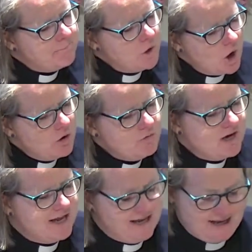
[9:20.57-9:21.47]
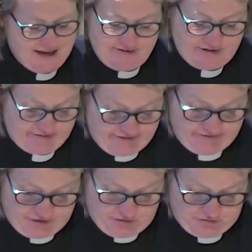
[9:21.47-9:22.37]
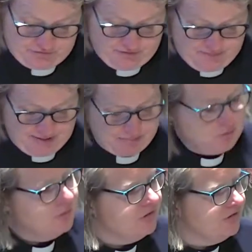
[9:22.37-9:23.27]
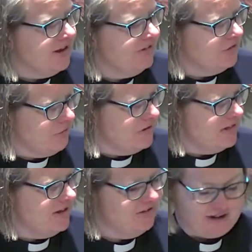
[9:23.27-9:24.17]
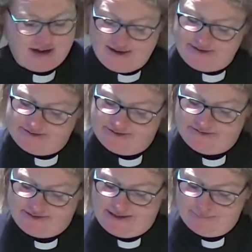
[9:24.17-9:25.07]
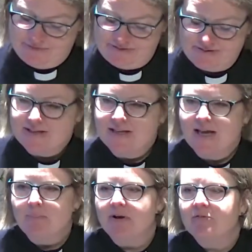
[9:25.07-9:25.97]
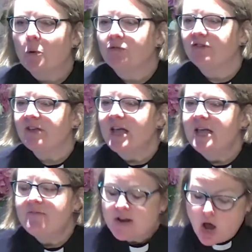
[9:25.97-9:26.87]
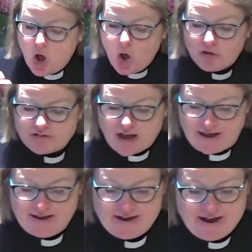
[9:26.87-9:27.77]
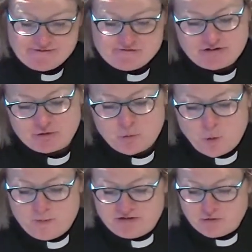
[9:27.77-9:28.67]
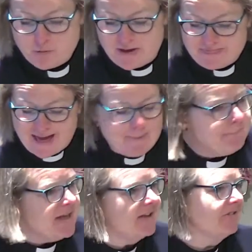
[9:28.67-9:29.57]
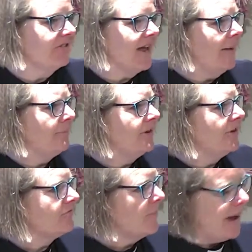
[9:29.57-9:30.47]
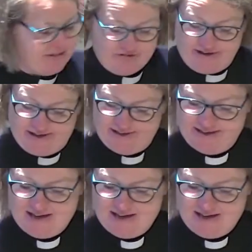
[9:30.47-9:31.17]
Not only is it difficult for people to say sorry these days, it seems, but of course it's even harder for us to all be doing that bigger step that is repenting.